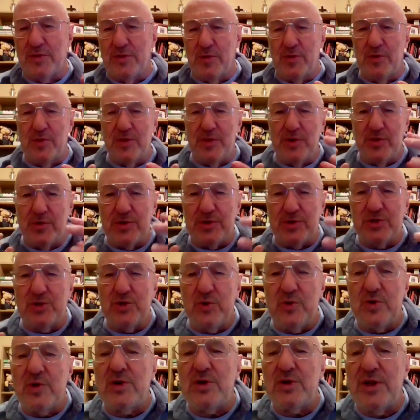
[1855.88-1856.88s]
there are
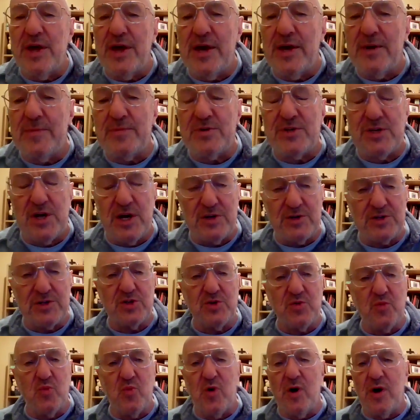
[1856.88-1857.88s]
two claims as
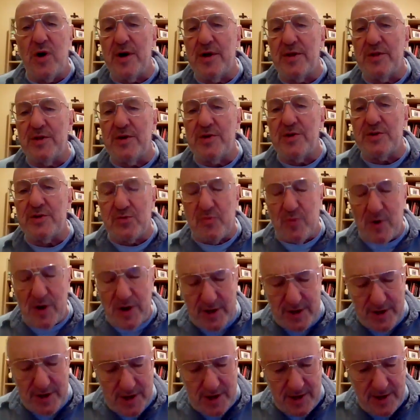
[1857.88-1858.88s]
to why the
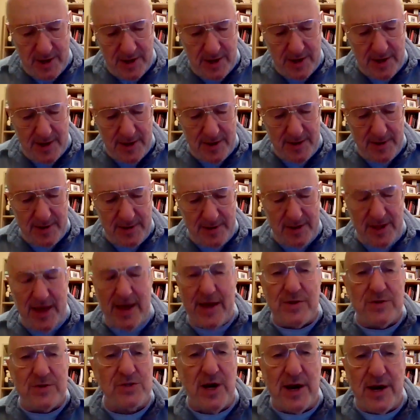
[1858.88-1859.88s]
Israeli
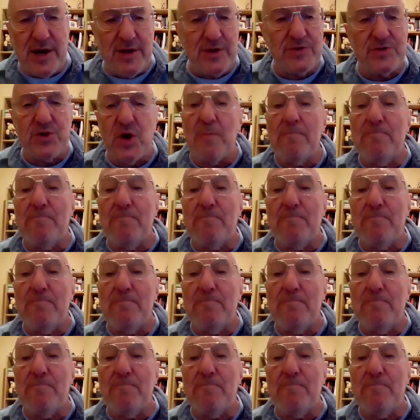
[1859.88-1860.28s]
land titles are